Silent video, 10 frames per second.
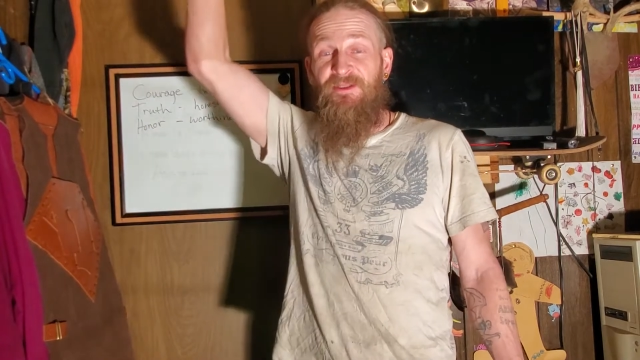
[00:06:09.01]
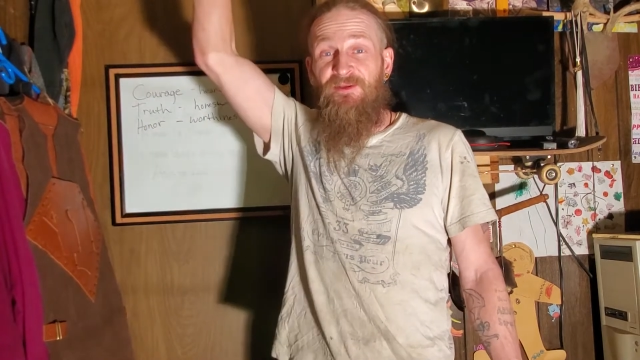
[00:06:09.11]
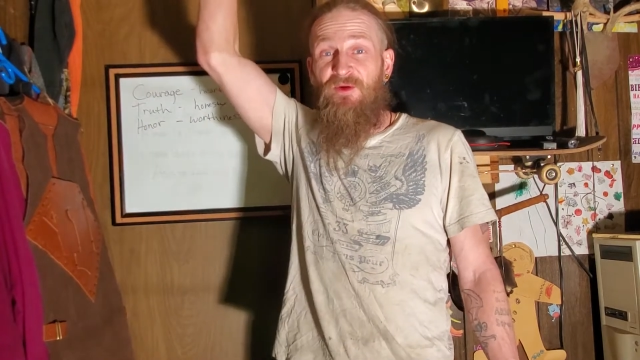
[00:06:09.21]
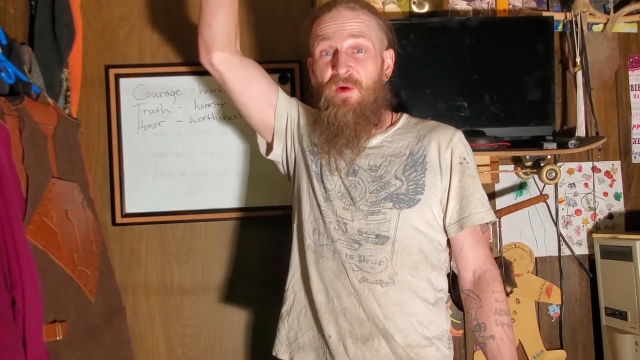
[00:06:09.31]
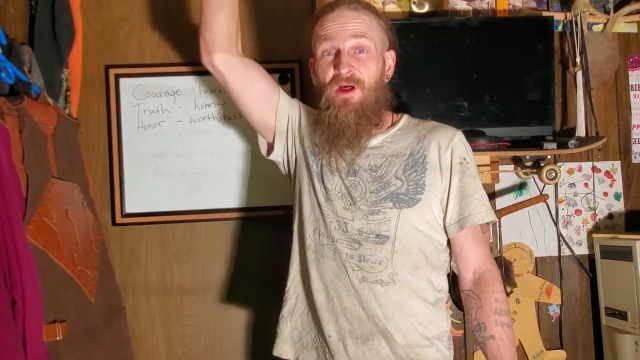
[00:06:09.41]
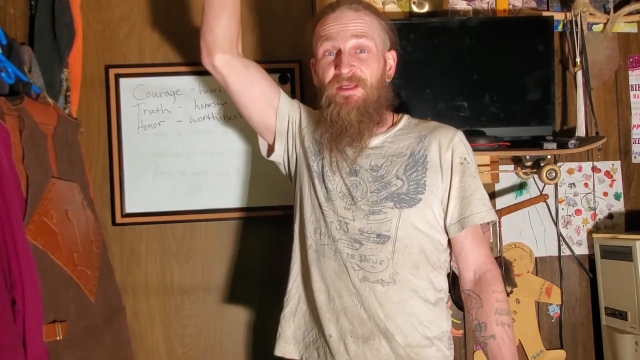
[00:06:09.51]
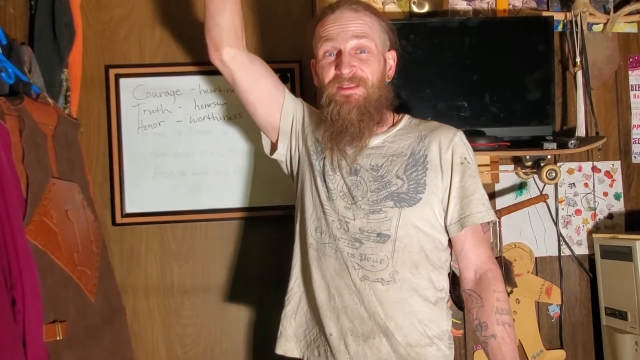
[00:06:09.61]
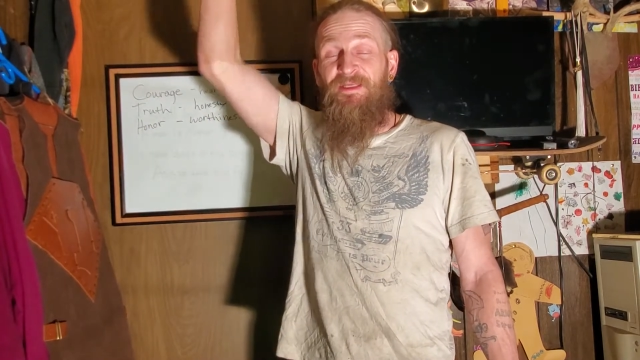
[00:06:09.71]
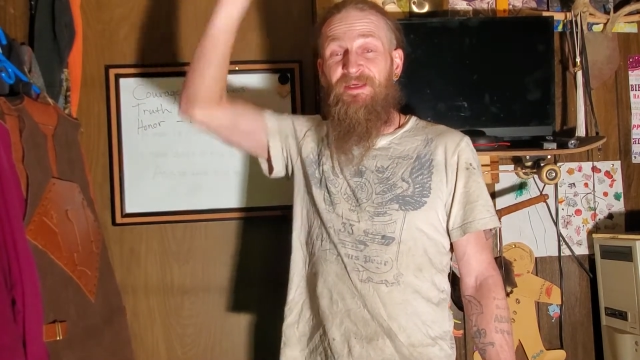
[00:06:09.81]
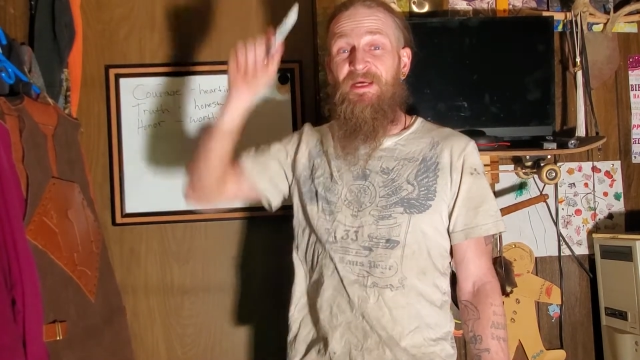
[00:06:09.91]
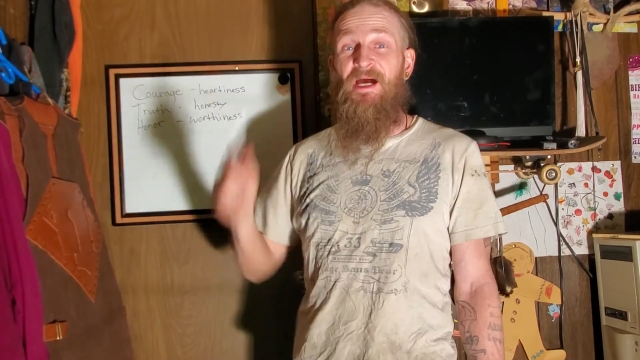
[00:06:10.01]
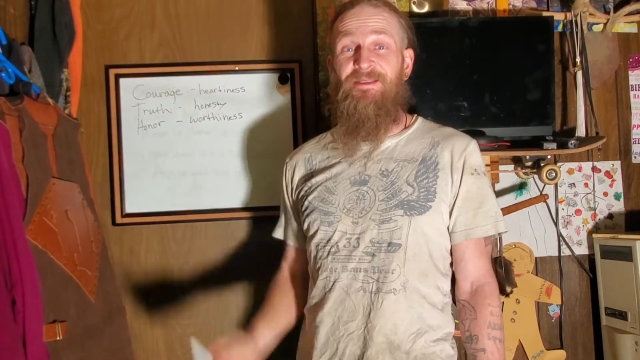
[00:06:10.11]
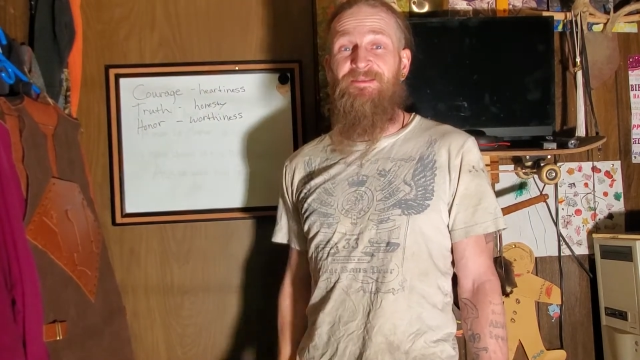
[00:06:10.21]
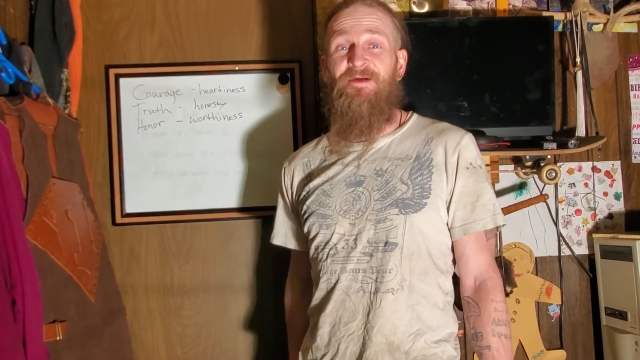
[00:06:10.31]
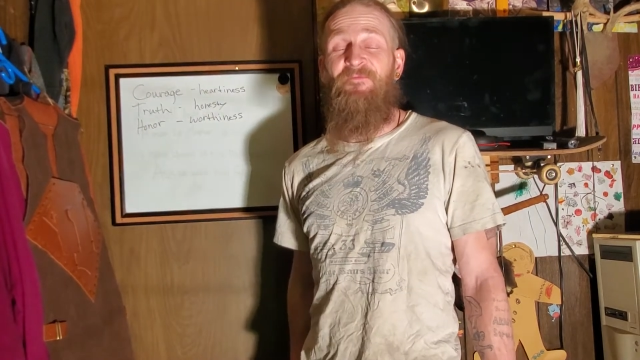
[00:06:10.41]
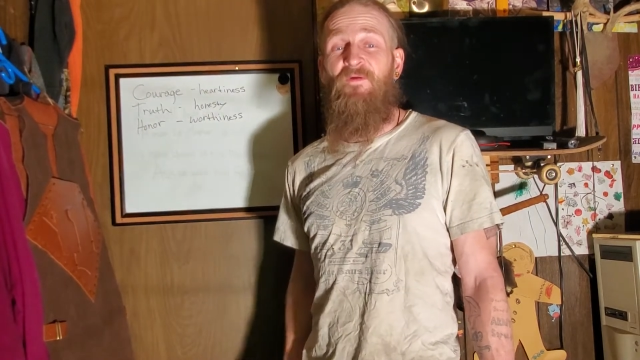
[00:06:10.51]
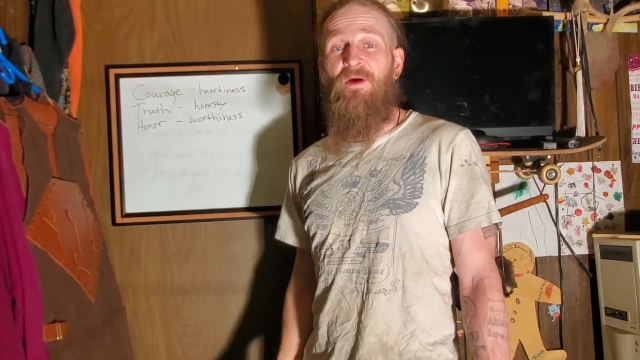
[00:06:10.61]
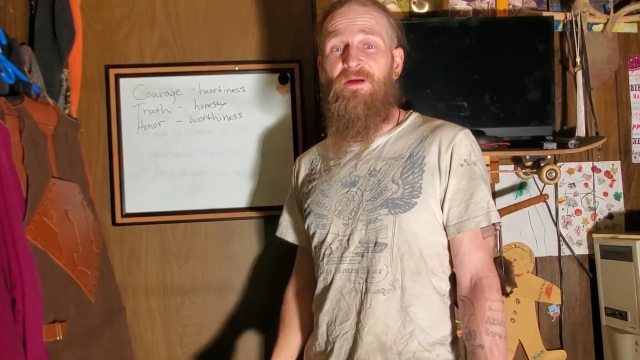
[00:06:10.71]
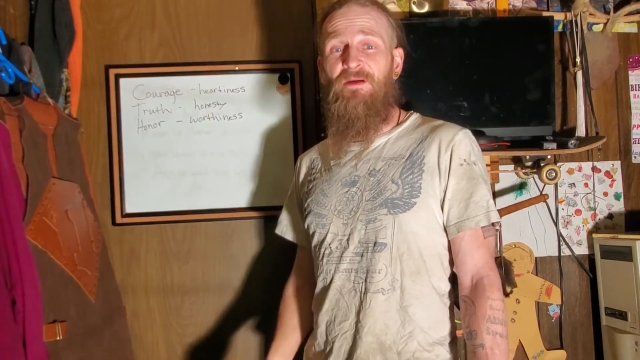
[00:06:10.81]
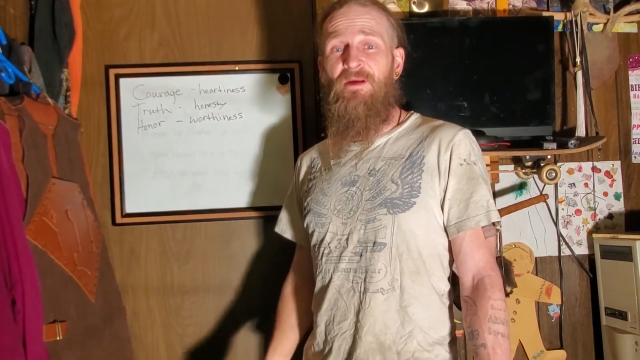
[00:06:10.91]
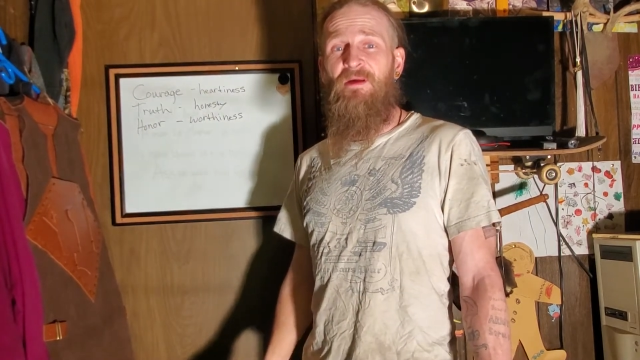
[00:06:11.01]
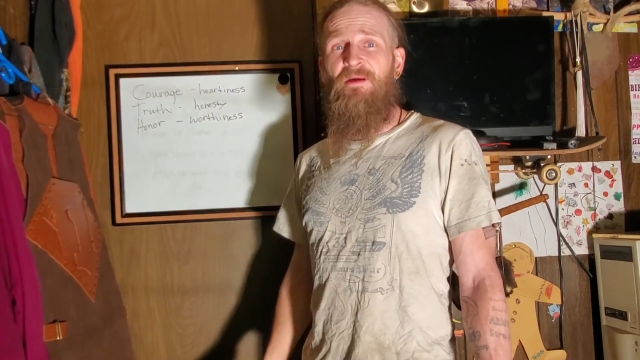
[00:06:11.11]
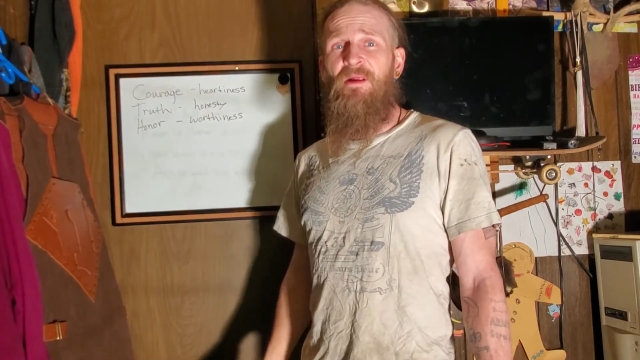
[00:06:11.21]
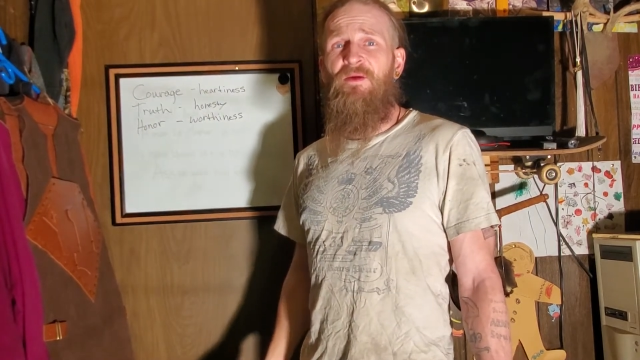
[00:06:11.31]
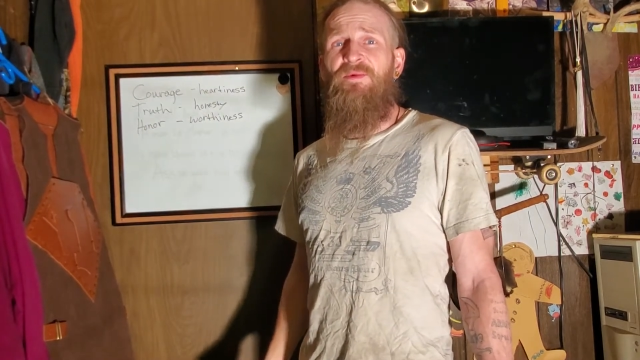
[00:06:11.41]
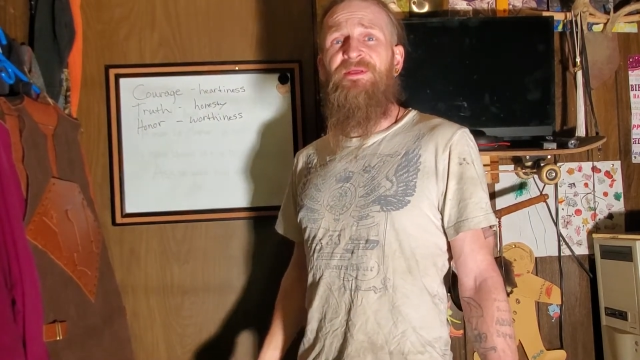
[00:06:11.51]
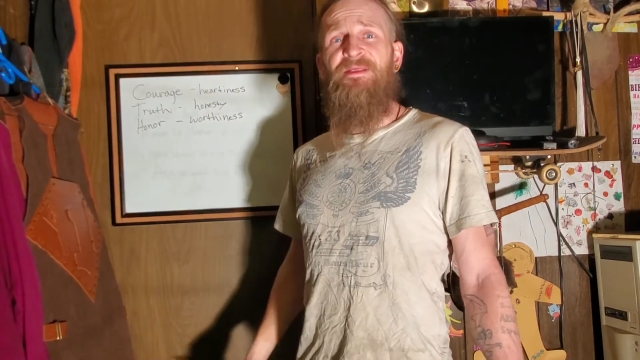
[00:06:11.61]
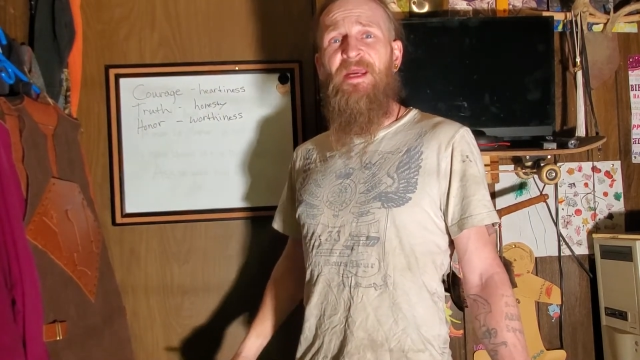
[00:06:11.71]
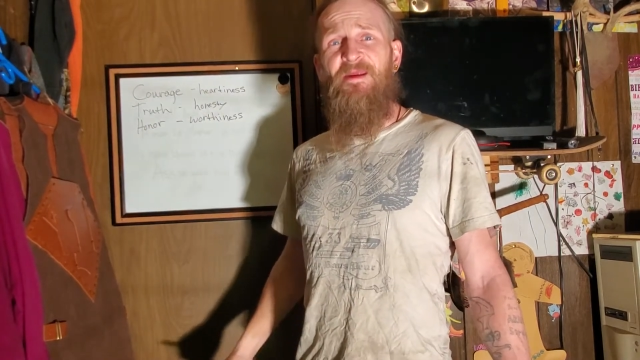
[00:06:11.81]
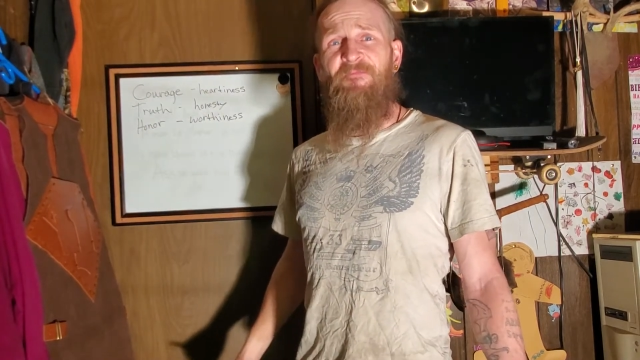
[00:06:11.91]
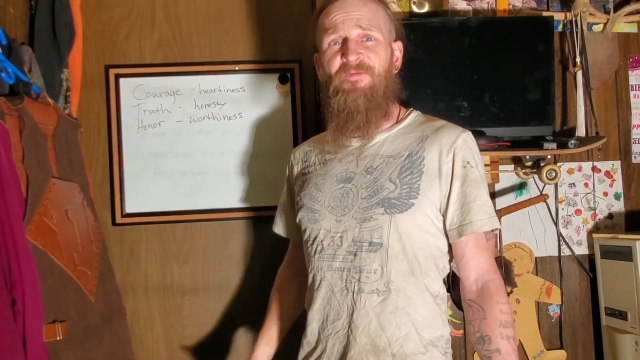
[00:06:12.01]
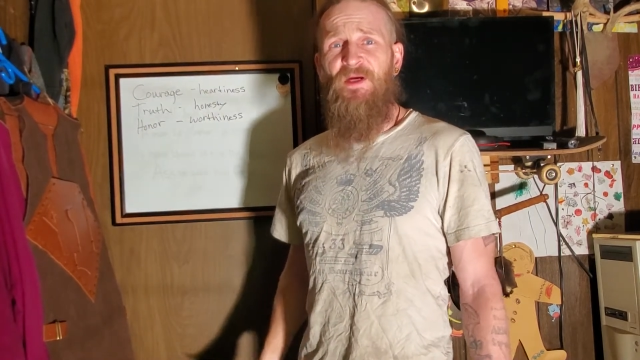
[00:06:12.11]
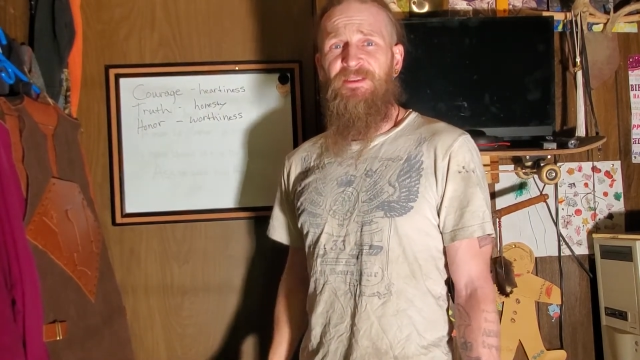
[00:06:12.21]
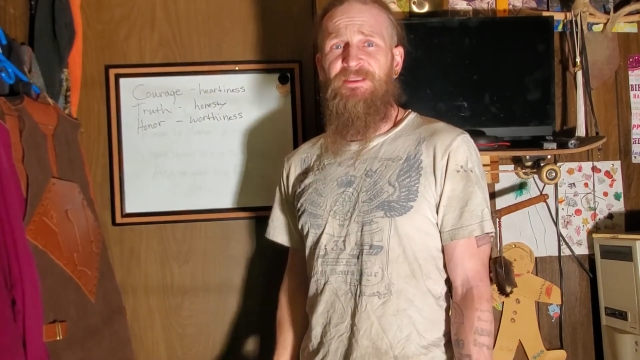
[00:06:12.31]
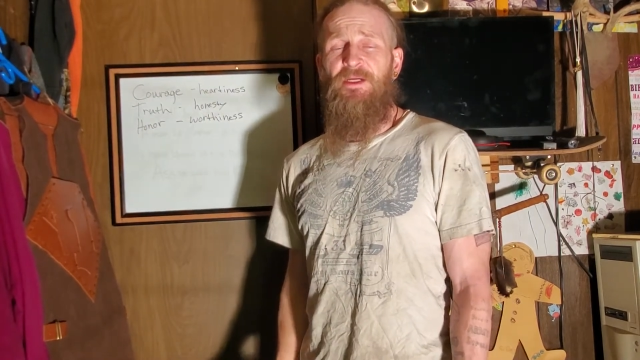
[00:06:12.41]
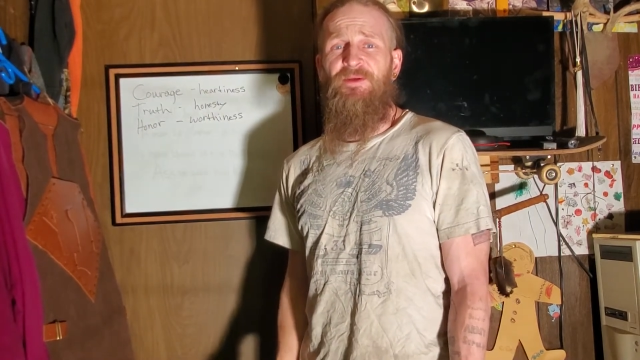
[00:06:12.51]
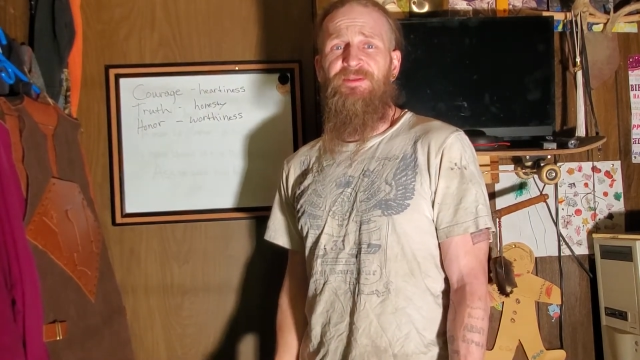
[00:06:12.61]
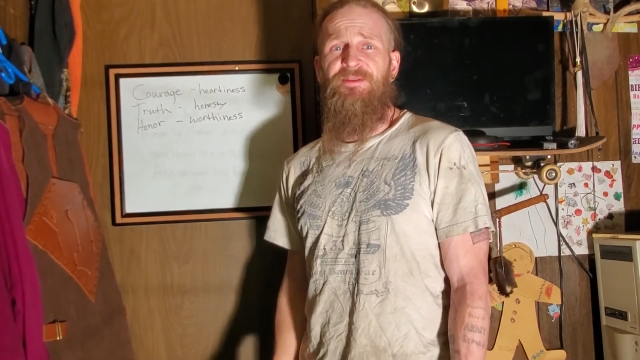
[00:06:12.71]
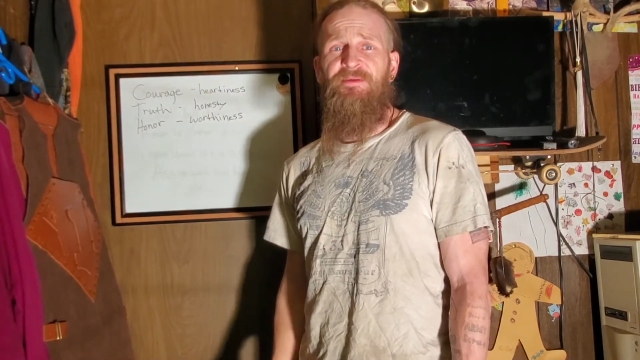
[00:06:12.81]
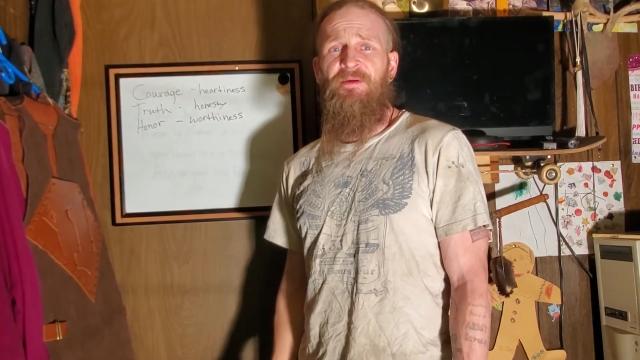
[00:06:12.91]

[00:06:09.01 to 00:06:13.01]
those qualities that the gods look for. We stand up for ourselves.